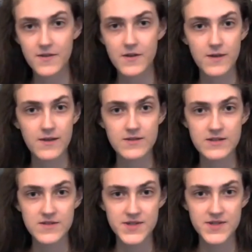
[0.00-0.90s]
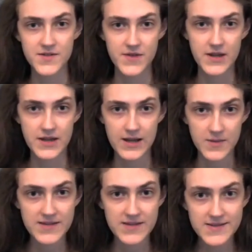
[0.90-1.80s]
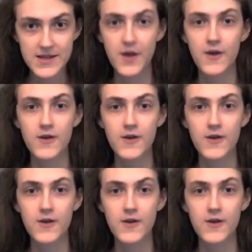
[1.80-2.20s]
They're relatives of anemones.